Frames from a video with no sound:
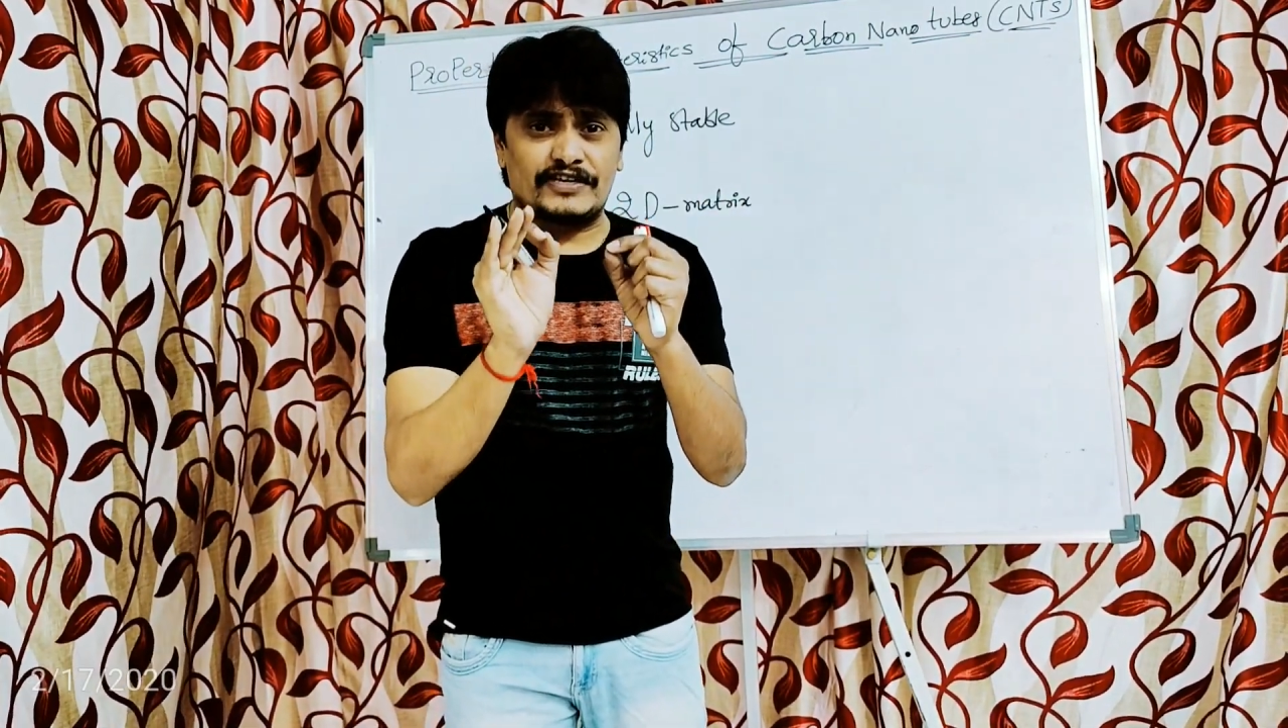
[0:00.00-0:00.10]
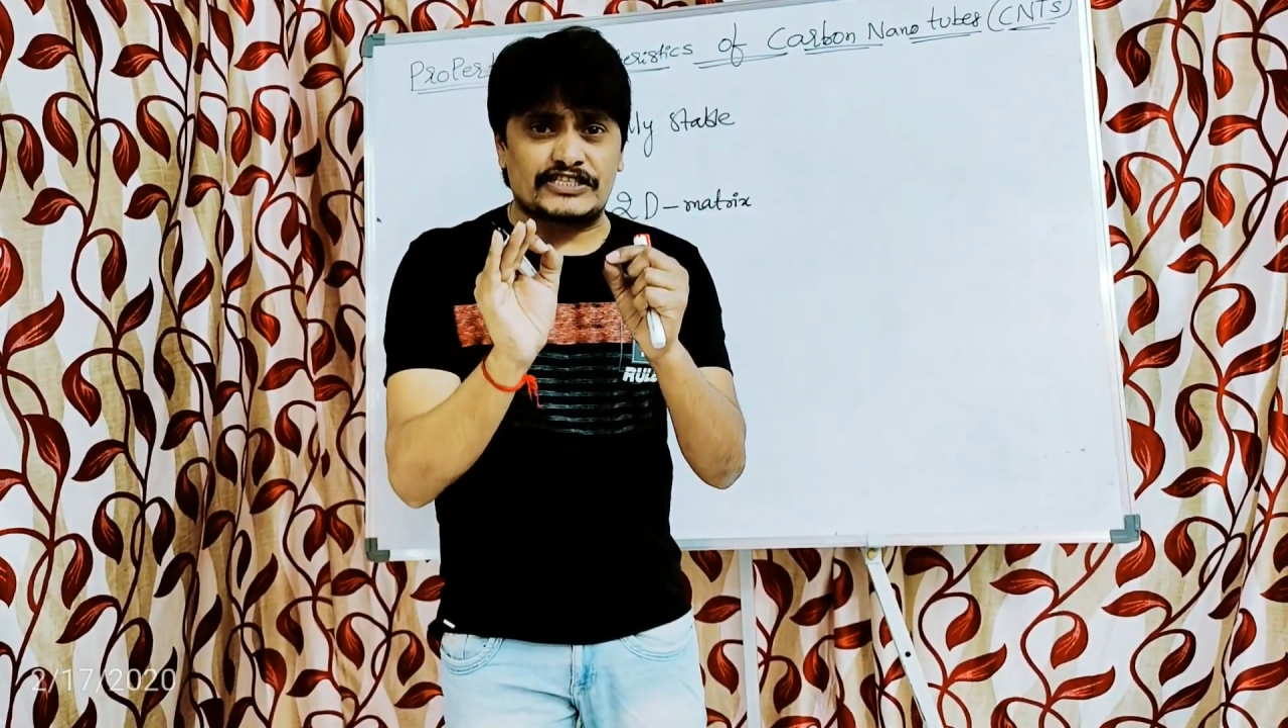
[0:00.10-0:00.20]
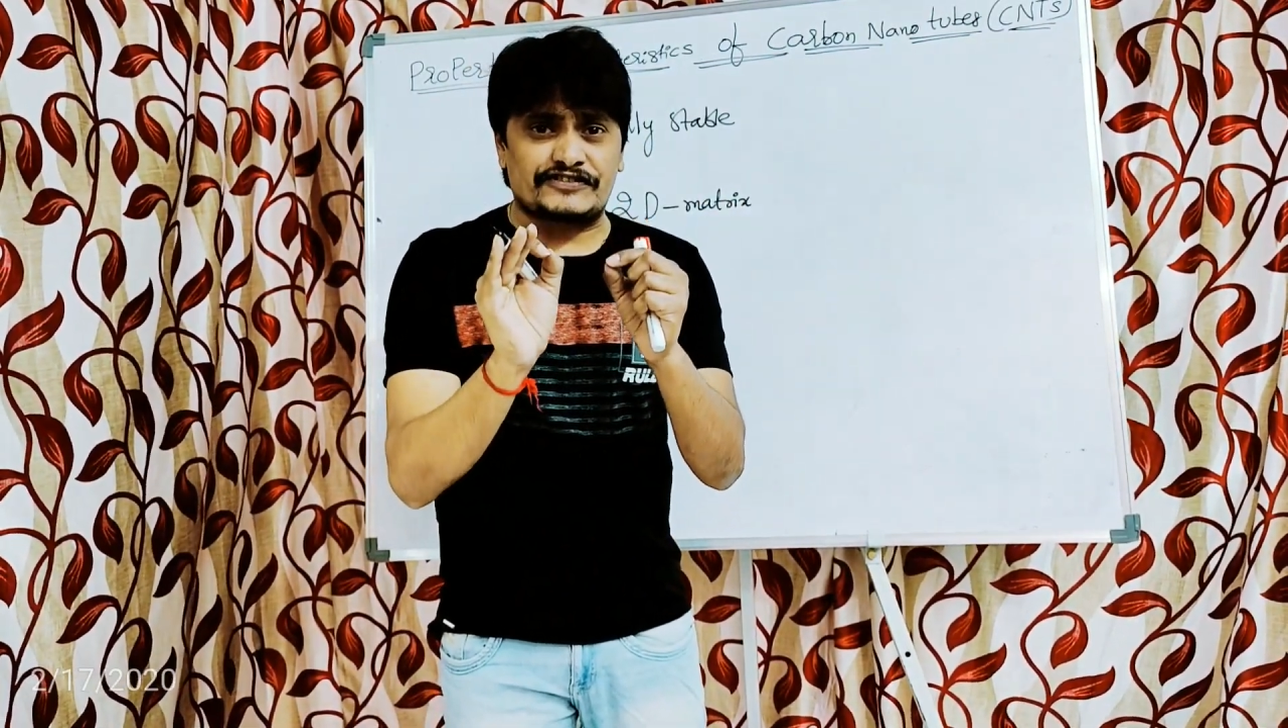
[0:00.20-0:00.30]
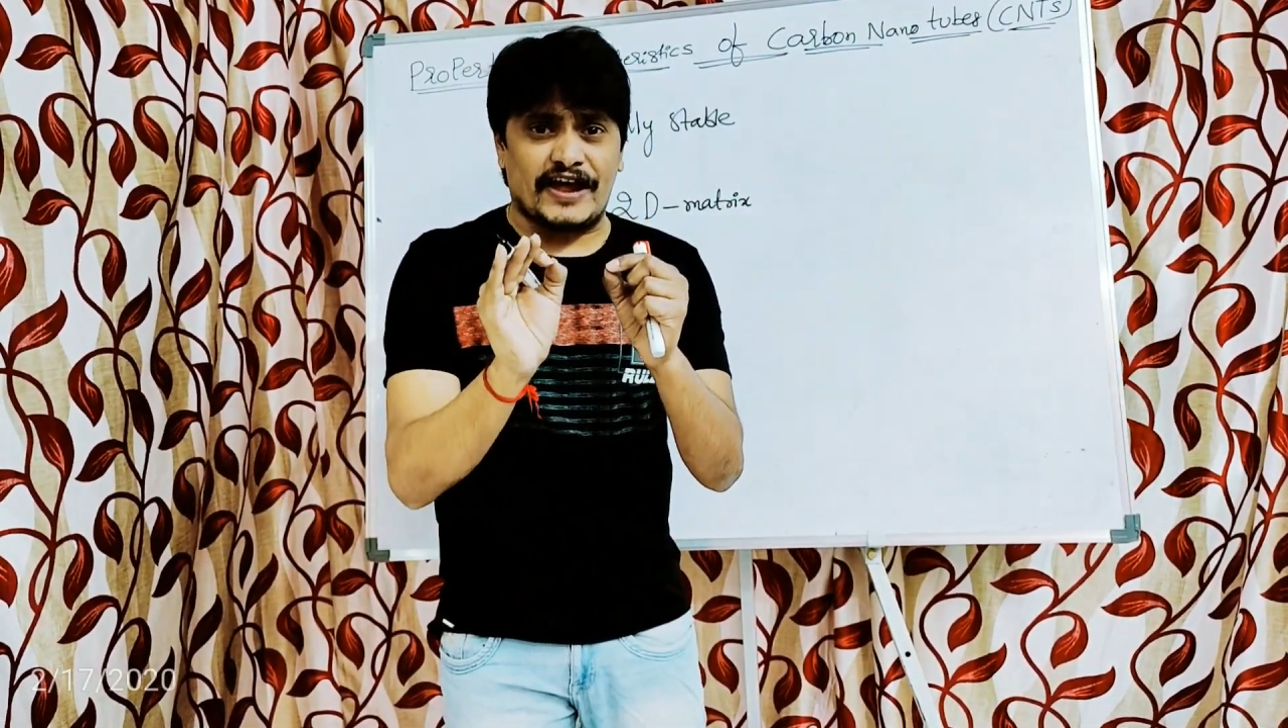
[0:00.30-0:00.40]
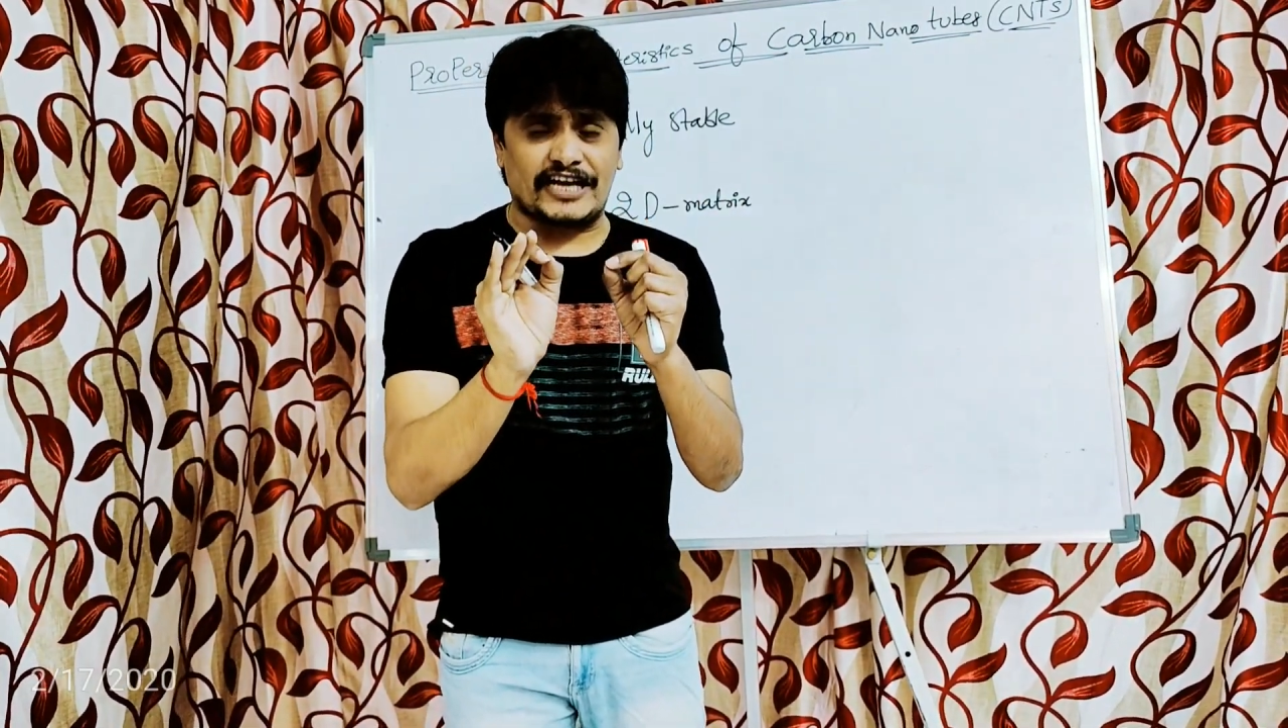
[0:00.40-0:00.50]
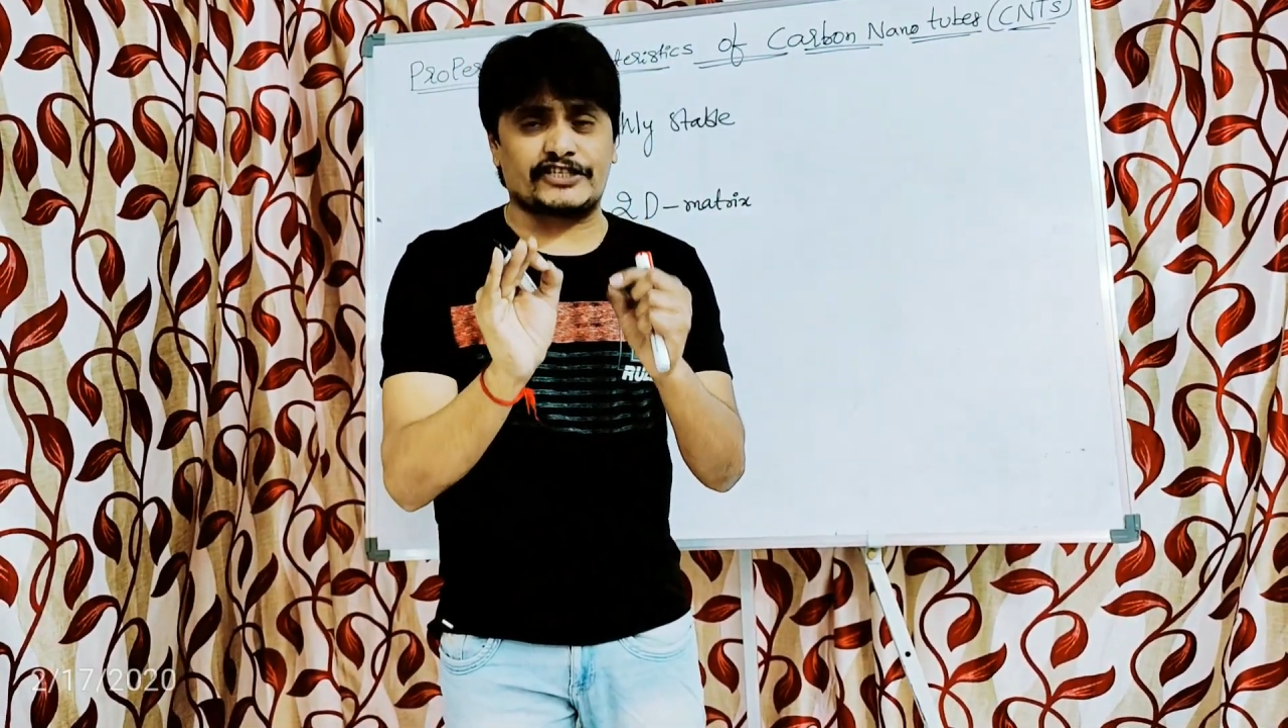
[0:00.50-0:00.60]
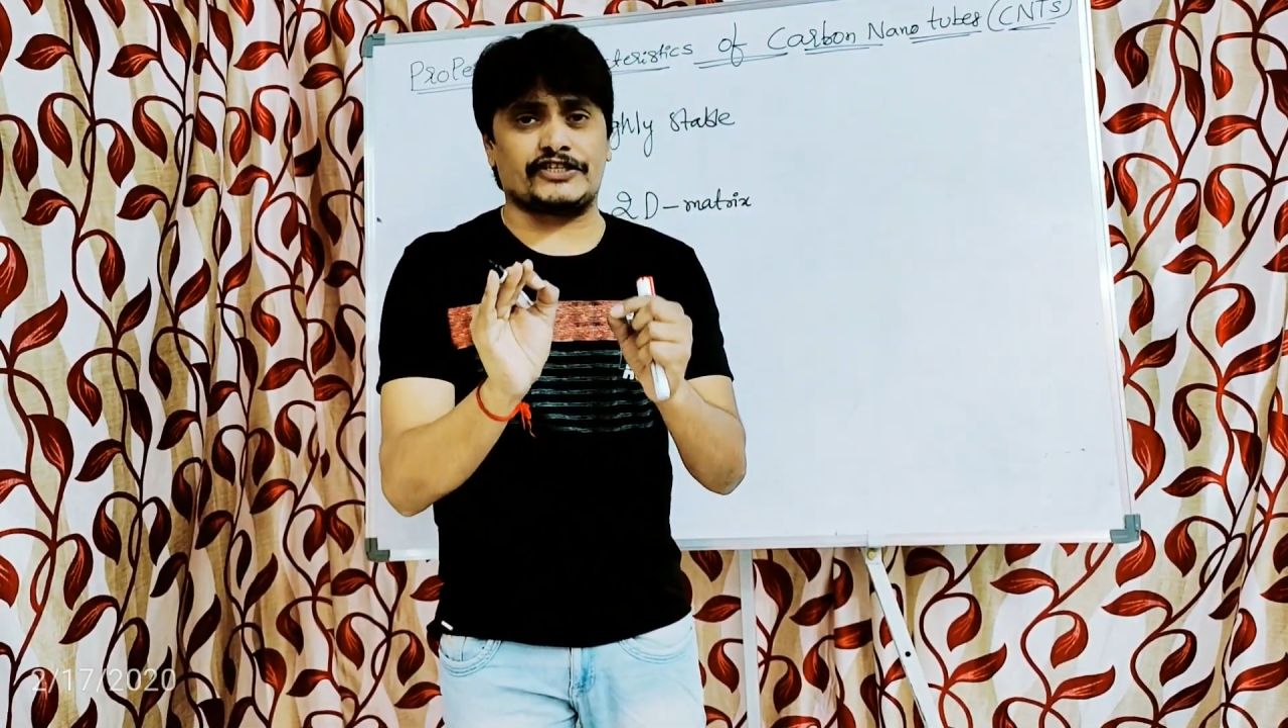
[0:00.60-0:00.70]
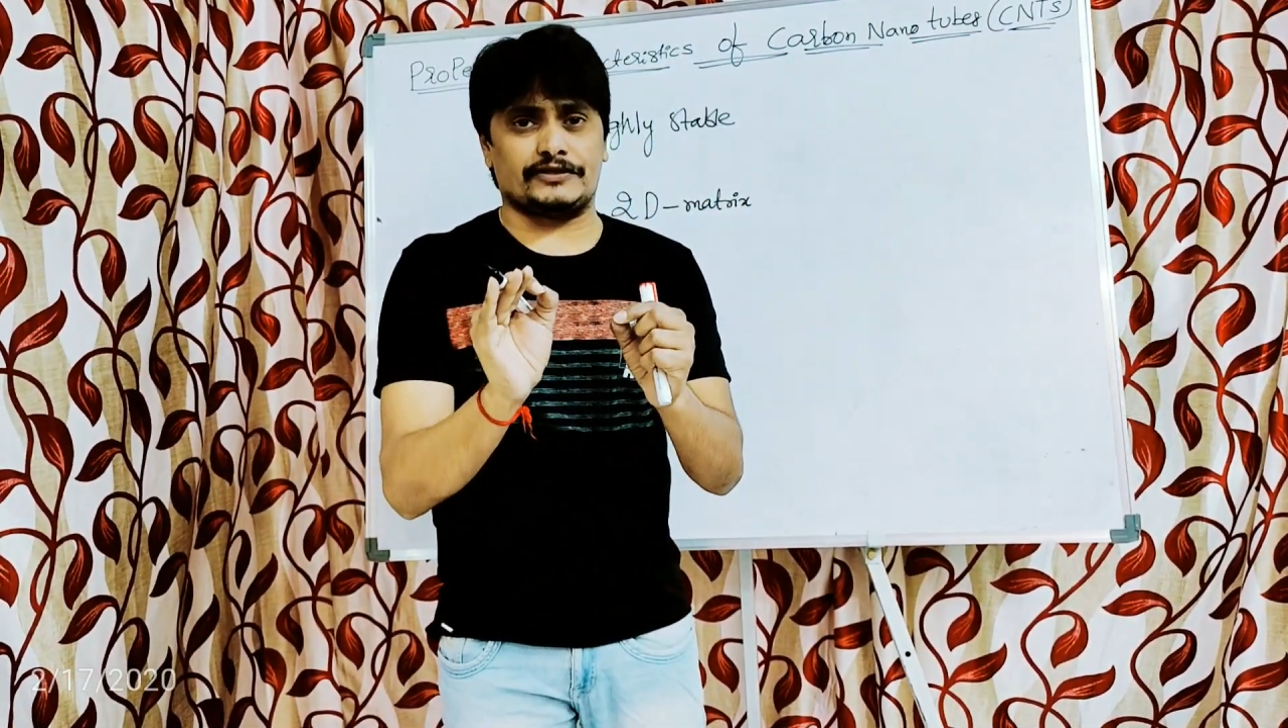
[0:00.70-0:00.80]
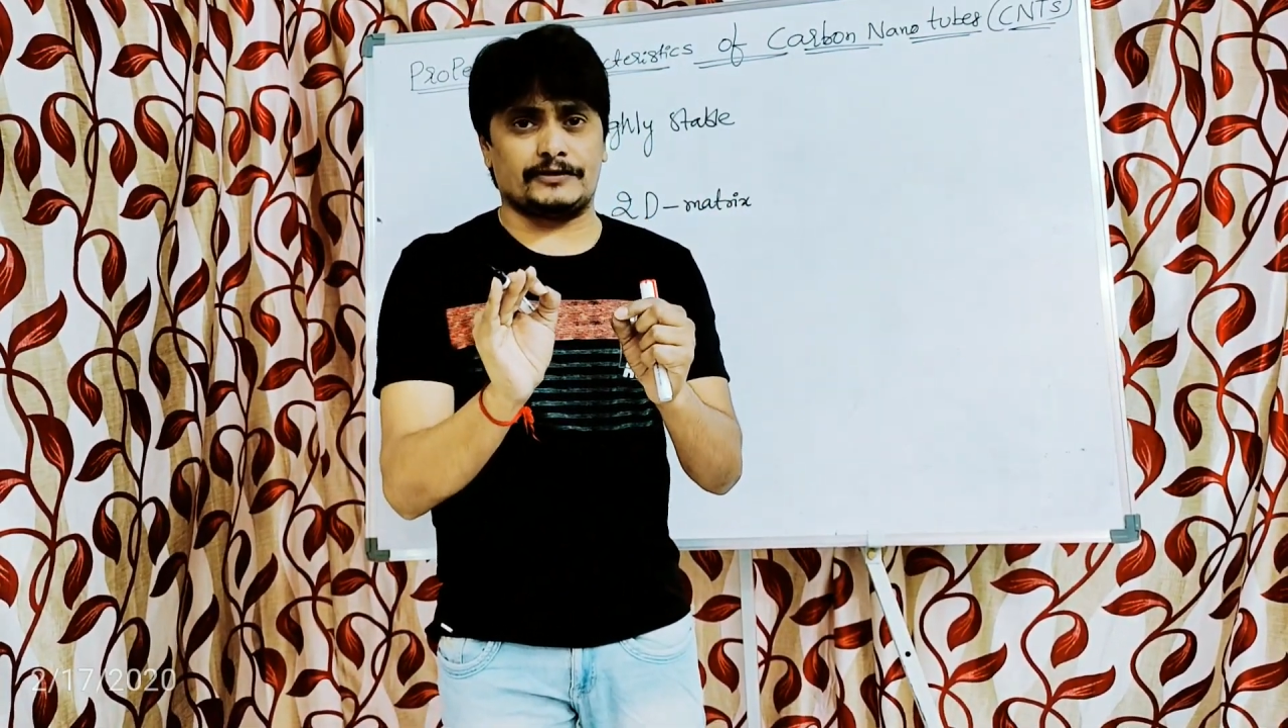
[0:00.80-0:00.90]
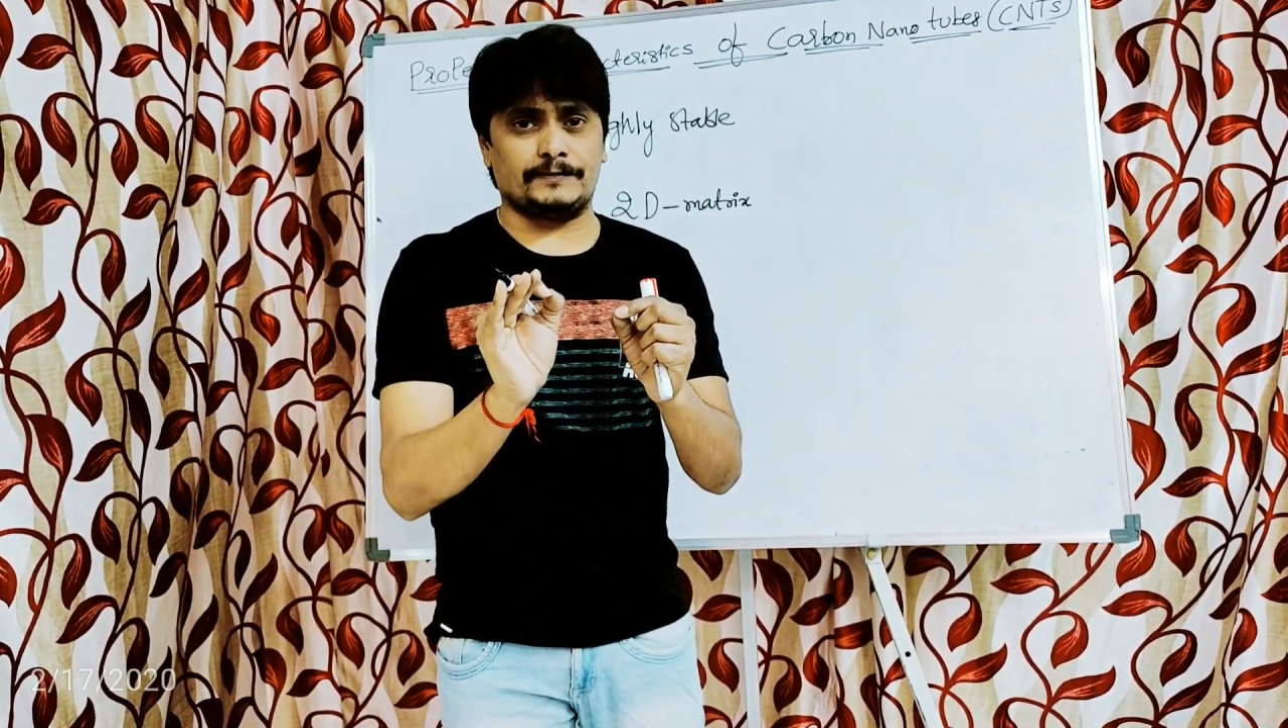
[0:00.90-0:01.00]

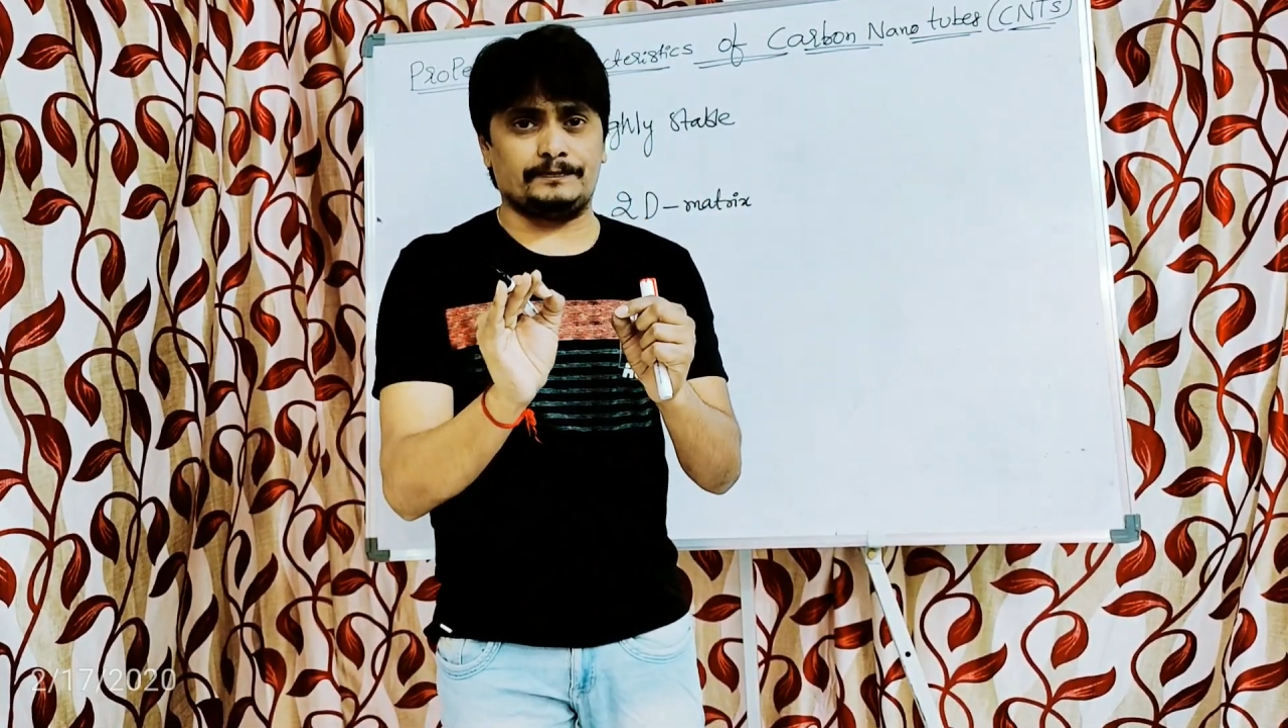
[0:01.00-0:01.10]
structure